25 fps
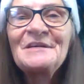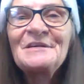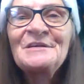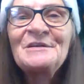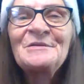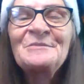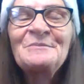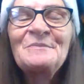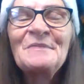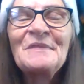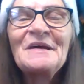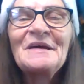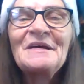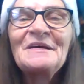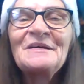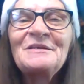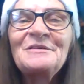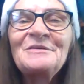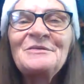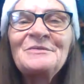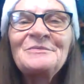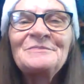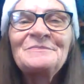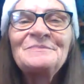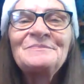up
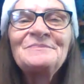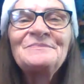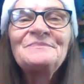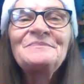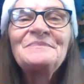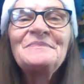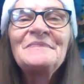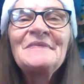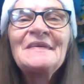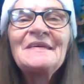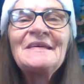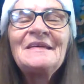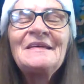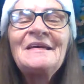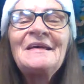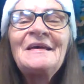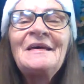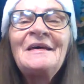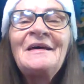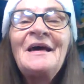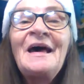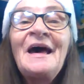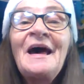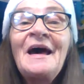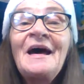there.
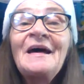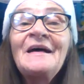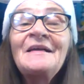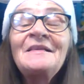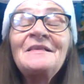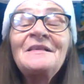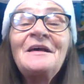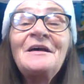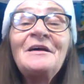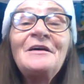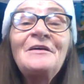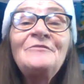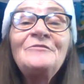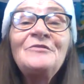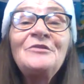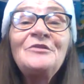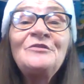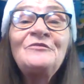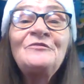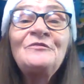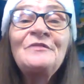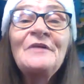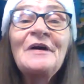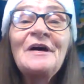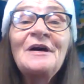I love you
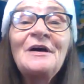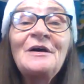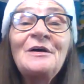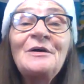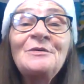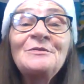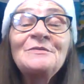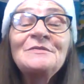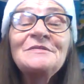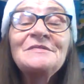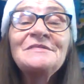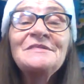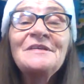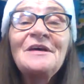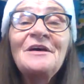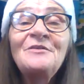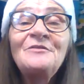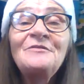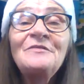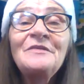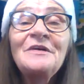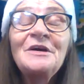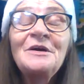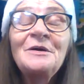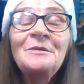folks
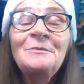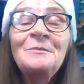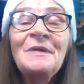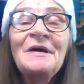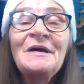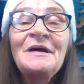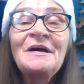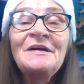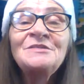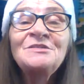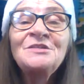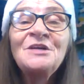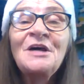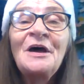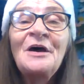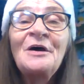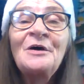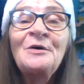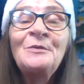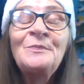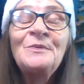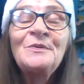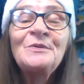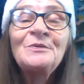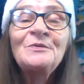so very much. I
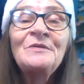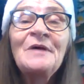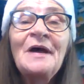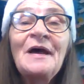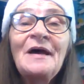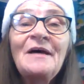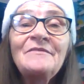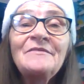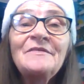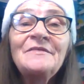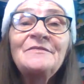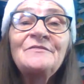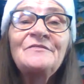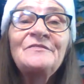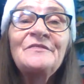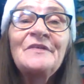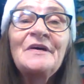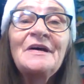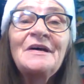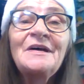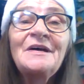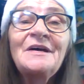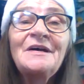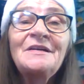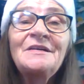hope you're having
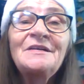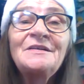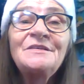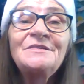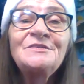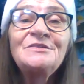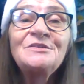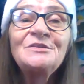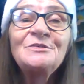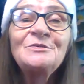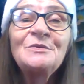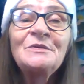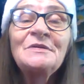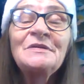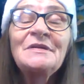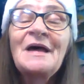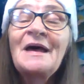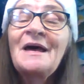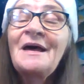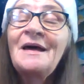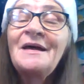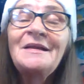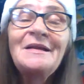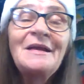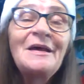fun and doing,
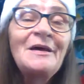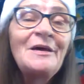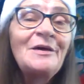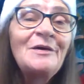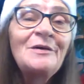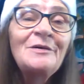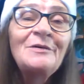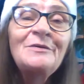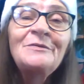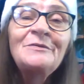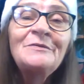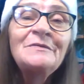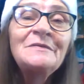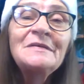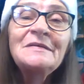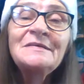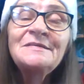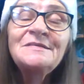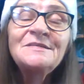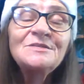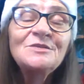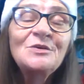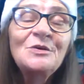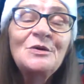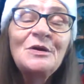I know
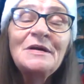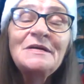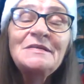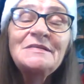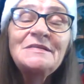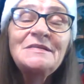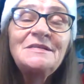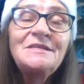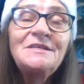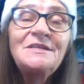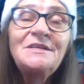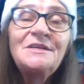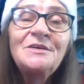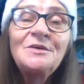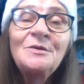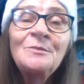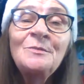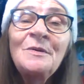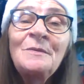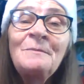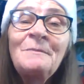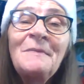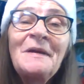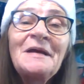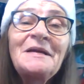it's a crazy year,
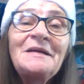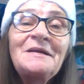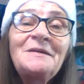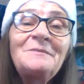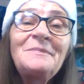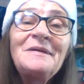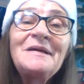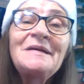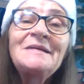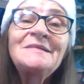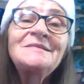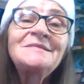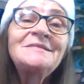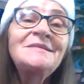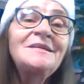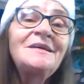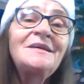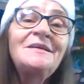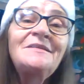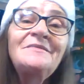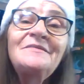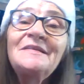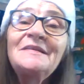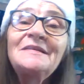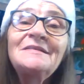but make the best
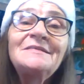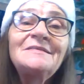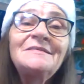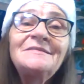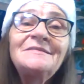of it.